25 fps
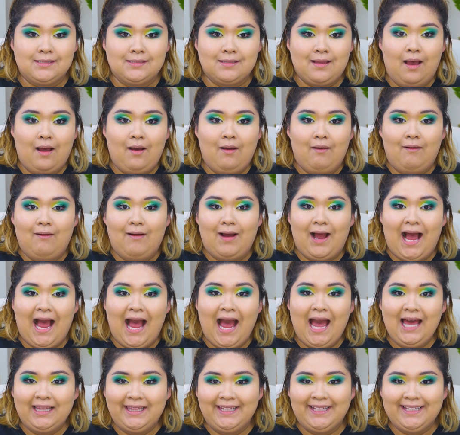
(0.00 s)
so
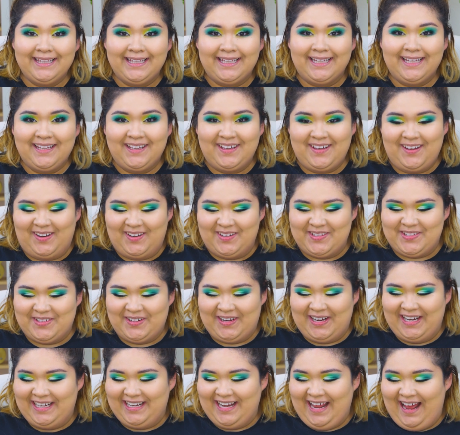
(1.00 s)
I look like a ghost
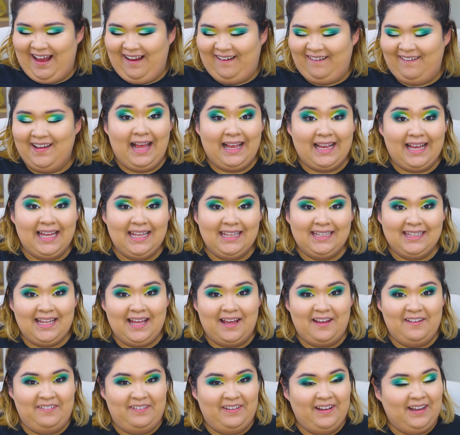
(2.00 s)
right now. I got a
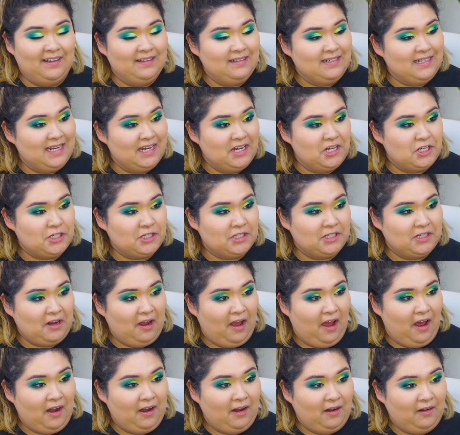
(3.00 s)
lot of foundation
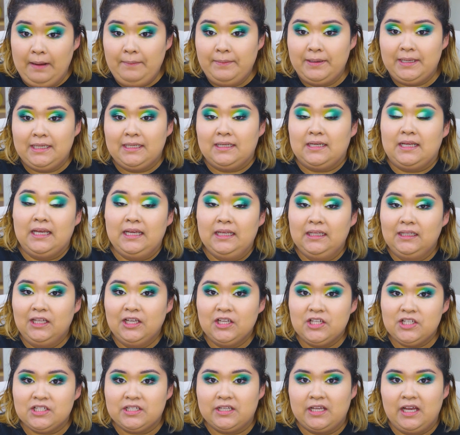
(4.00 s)
on. I mean, it
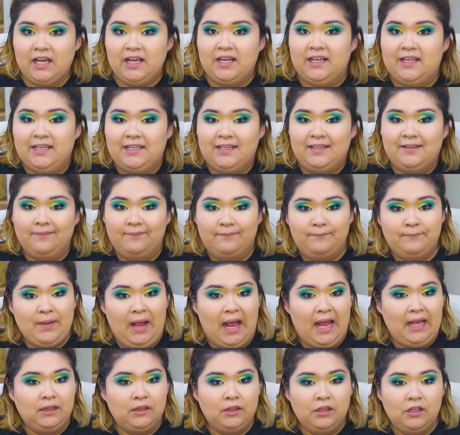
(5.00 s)
looks good.
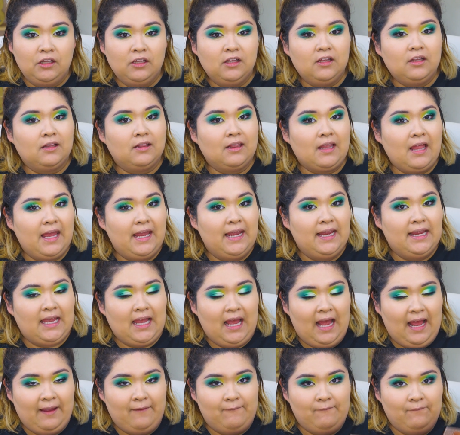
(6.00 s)
I look
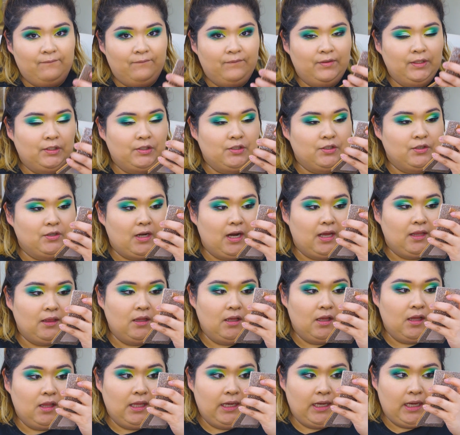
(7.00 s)
like I'm filtered. I
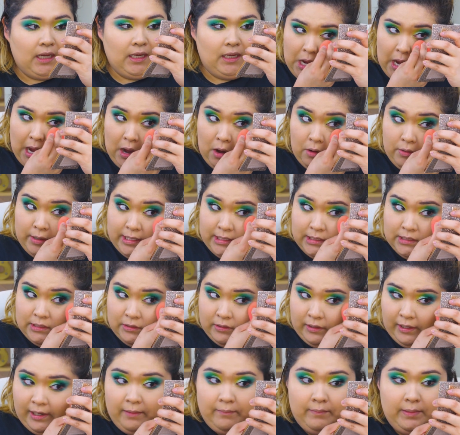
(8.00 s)
look like how
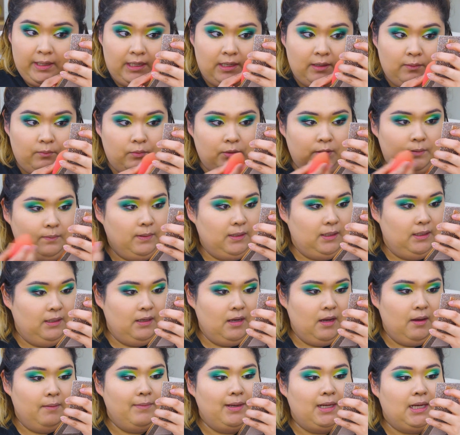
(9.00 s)
Instagram makeup would be. I